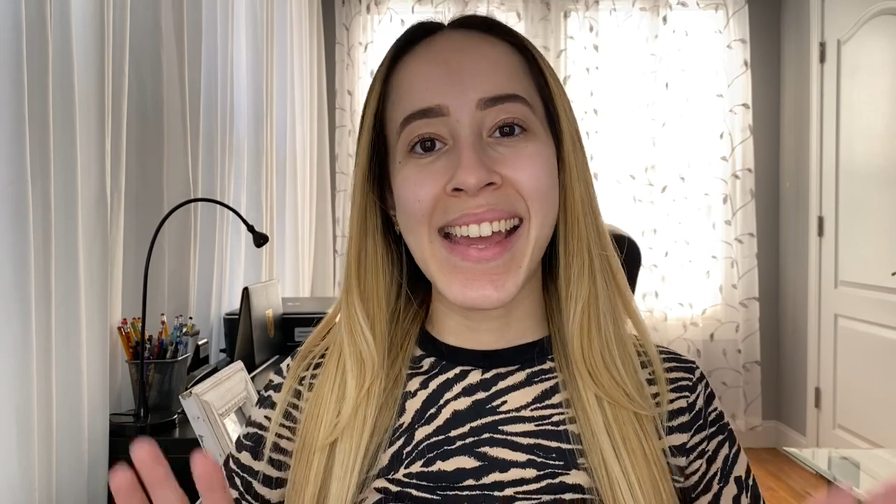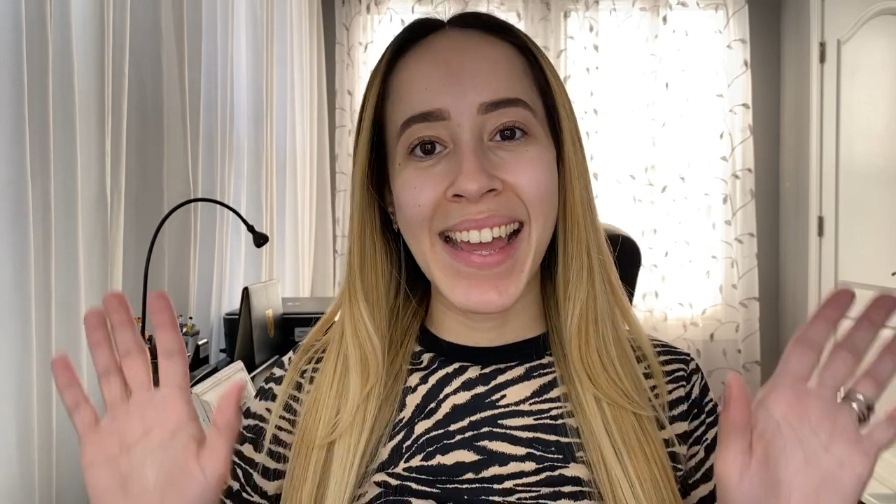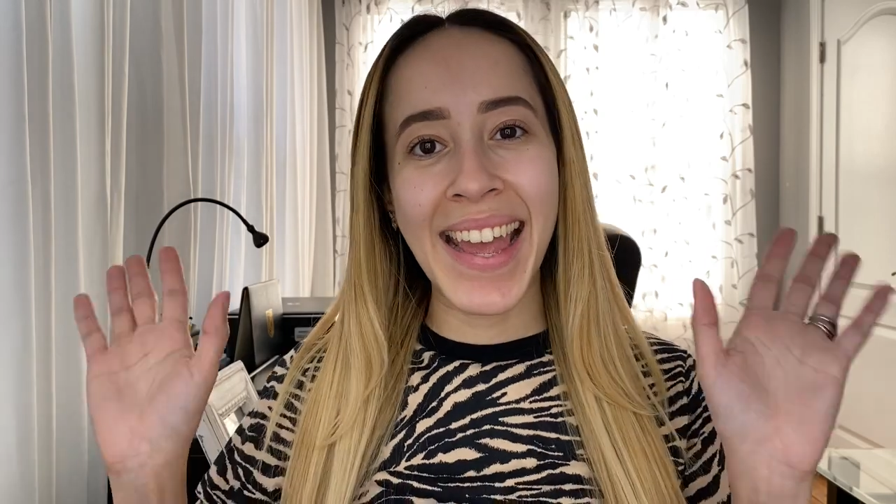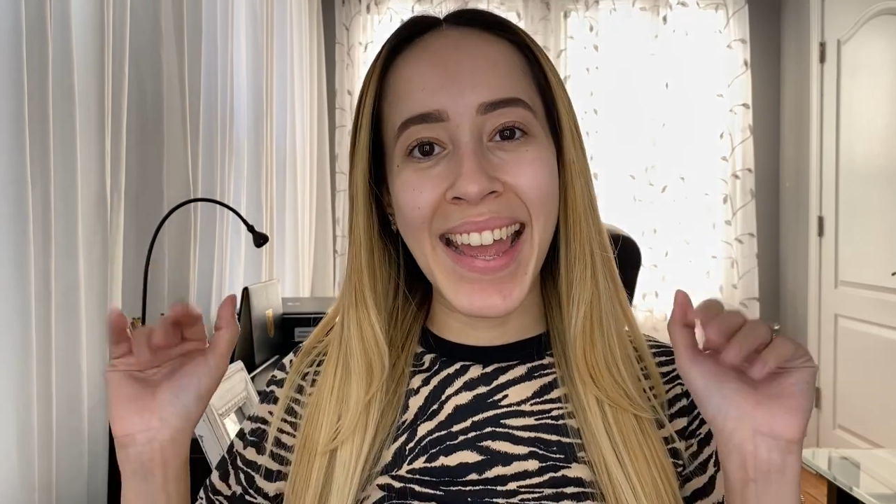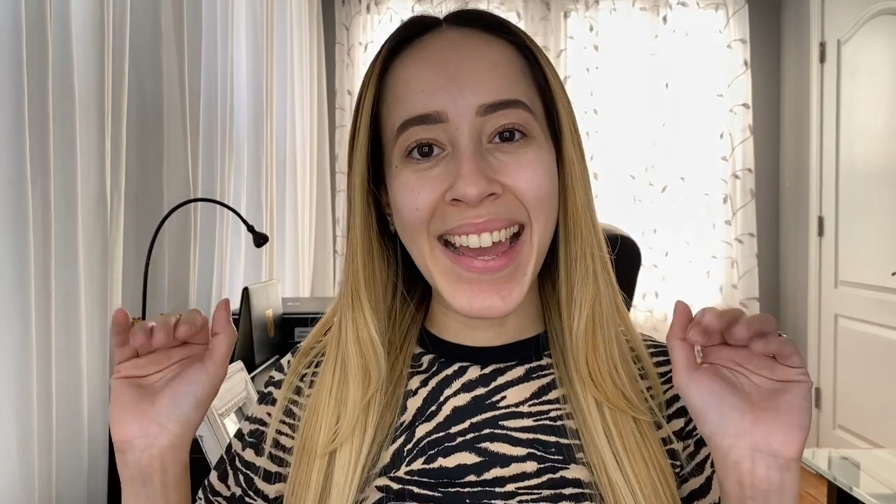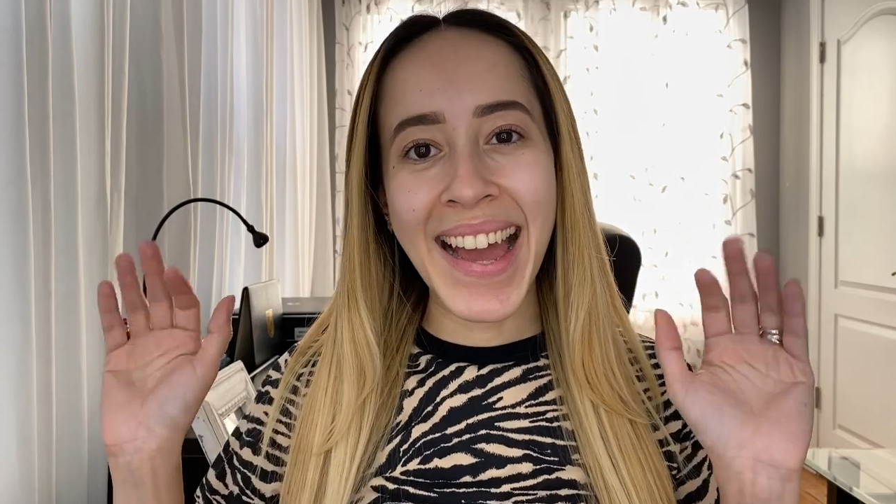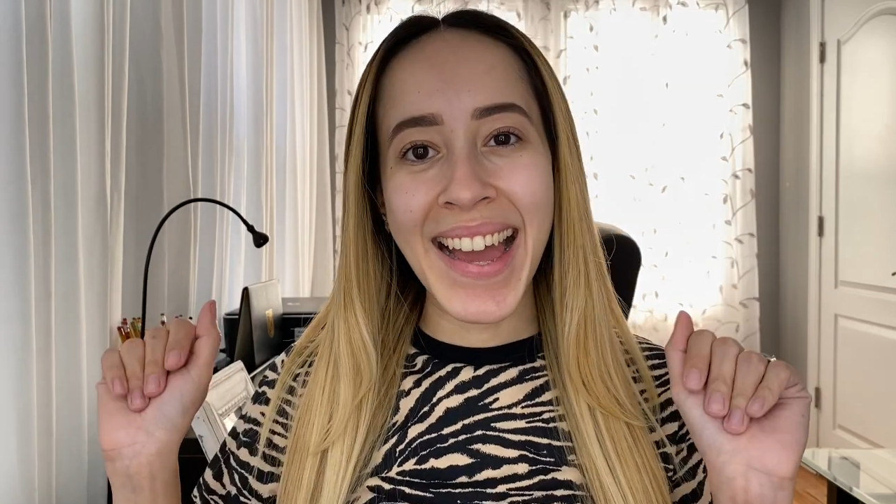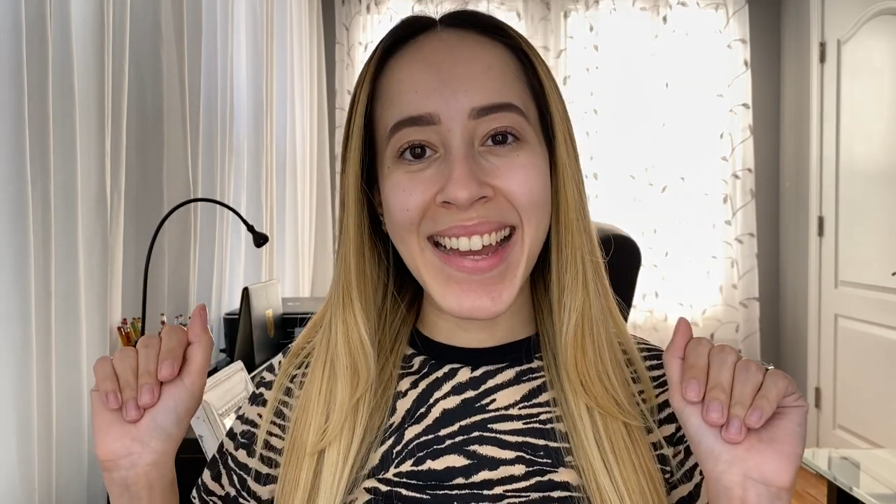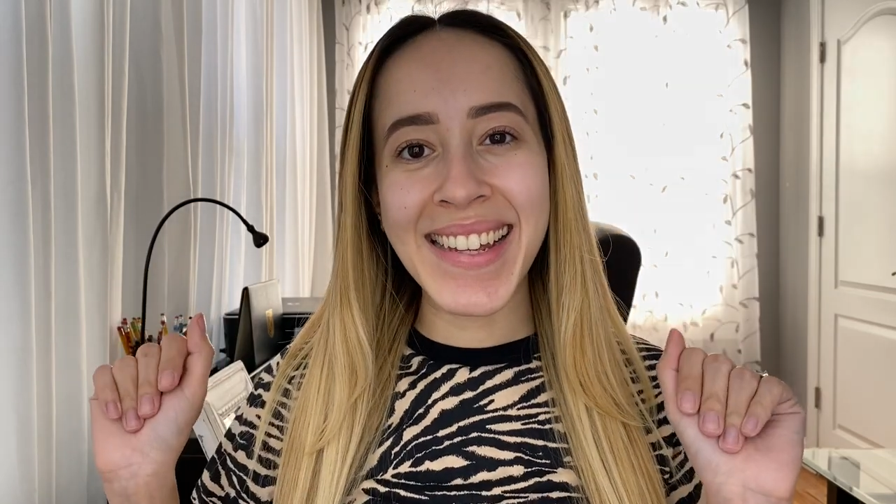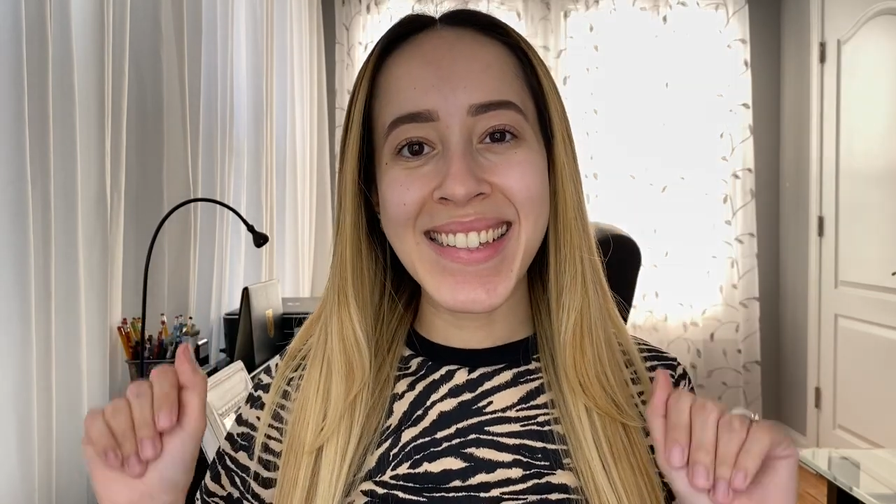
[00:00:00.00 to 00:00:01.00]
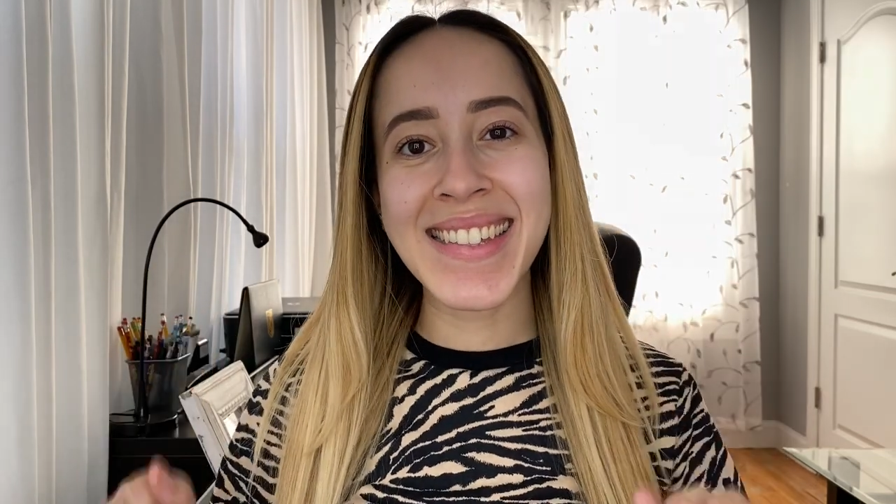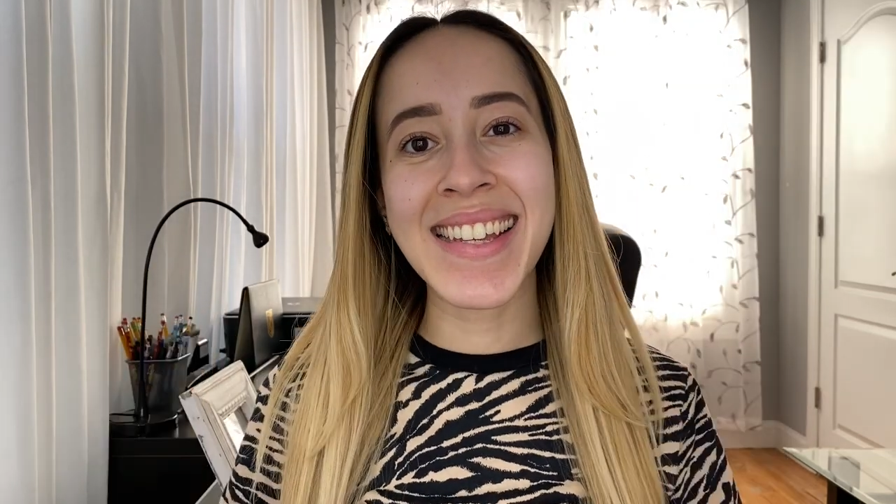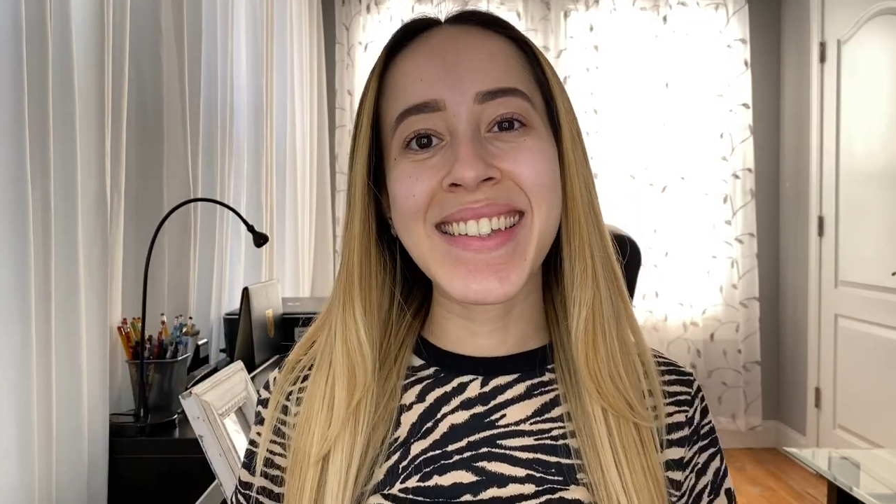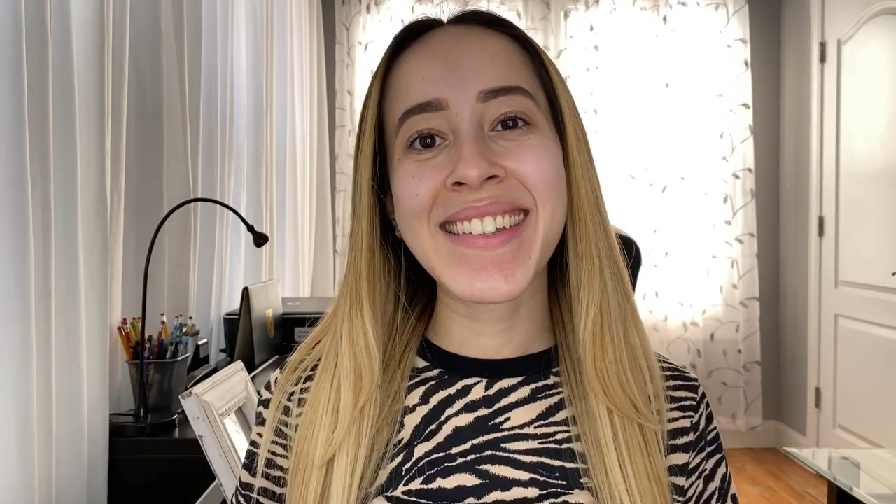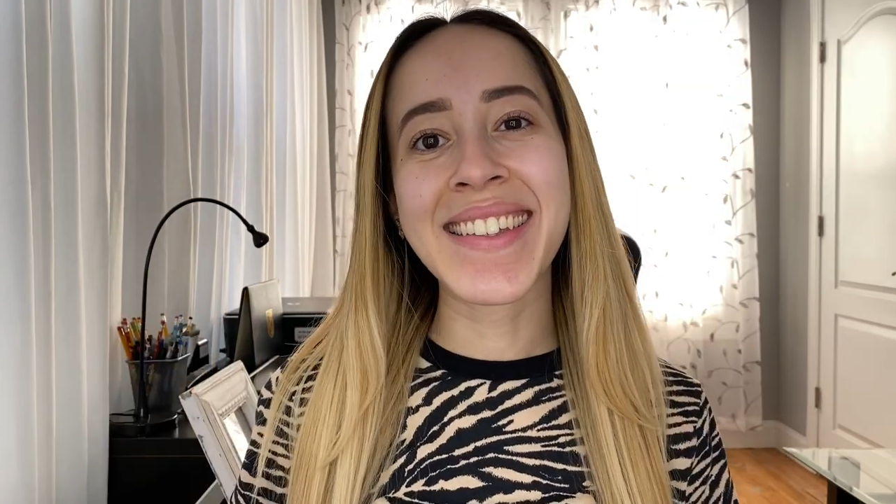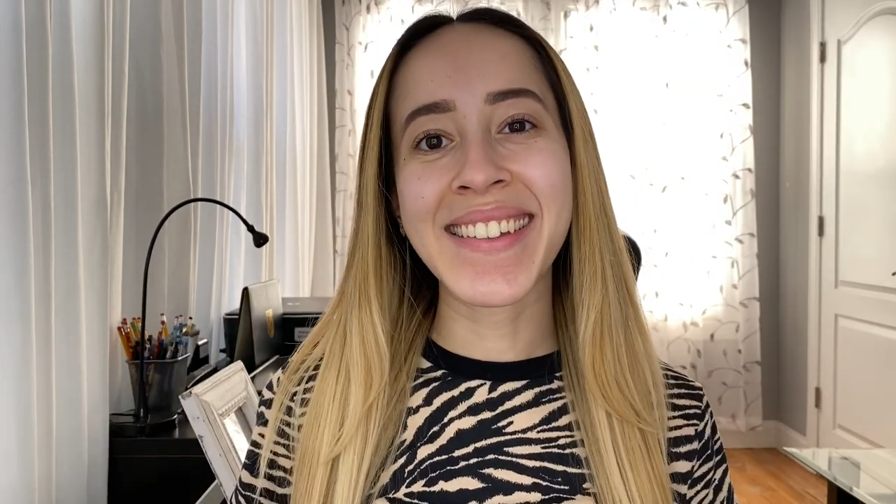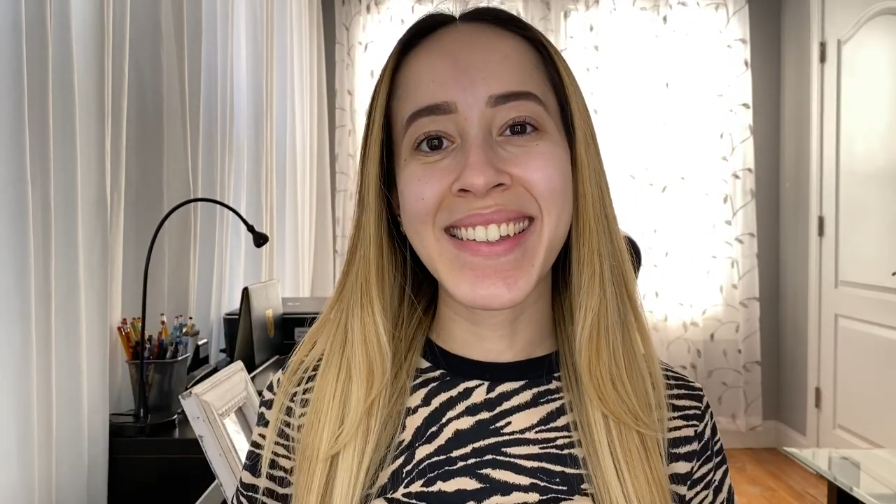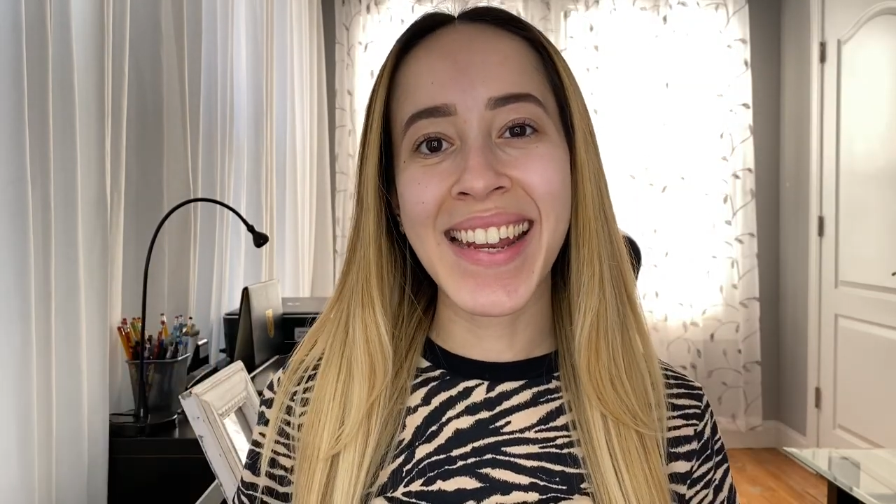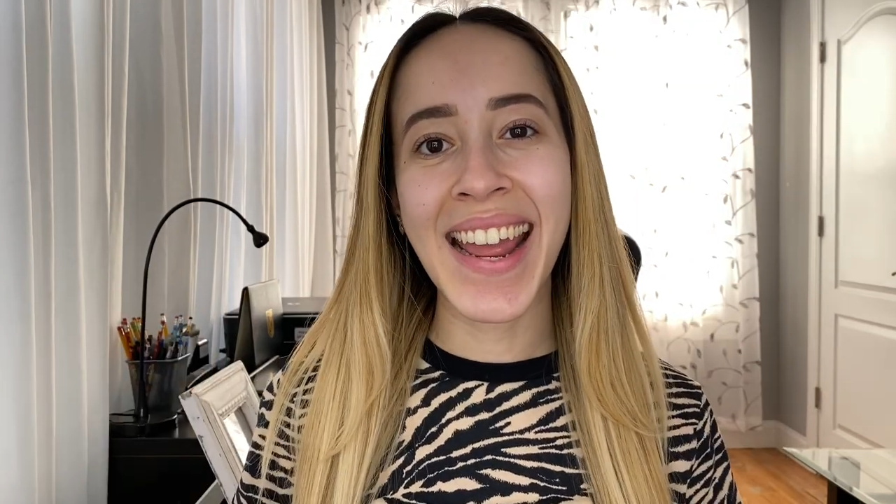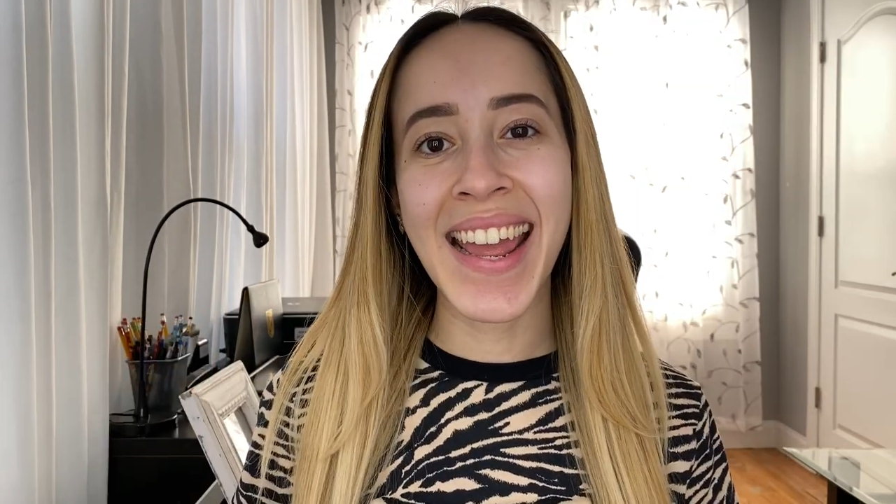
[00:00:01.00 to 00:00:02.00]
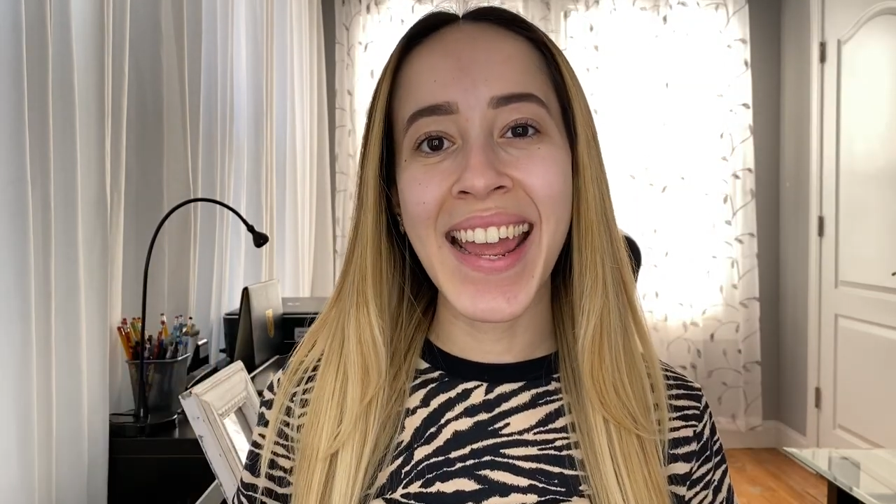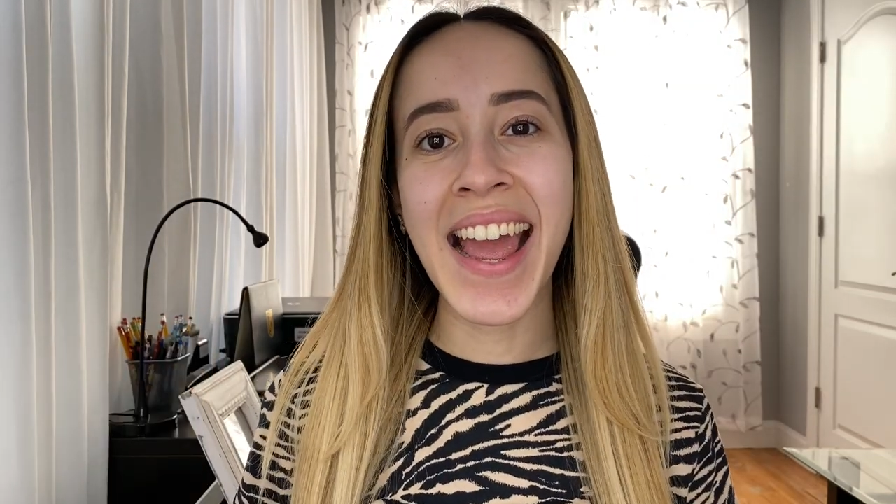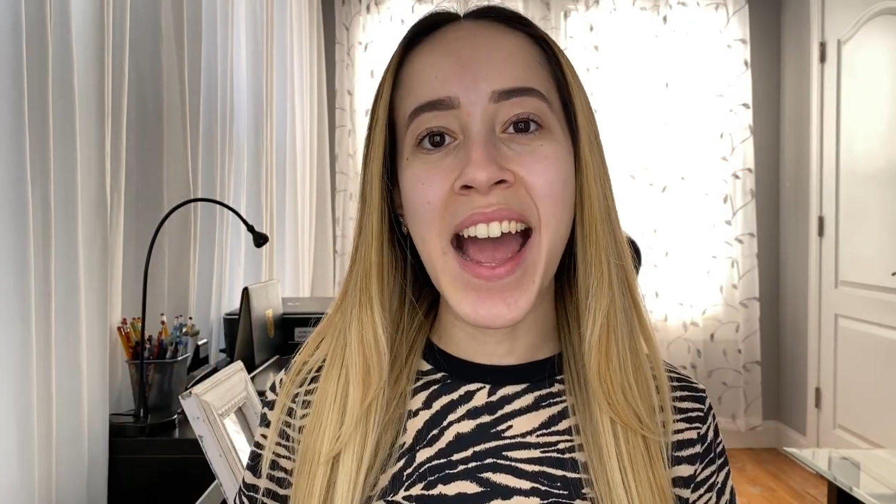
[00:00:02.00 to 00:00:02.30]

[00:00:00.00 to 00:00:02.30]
Hey guys, so today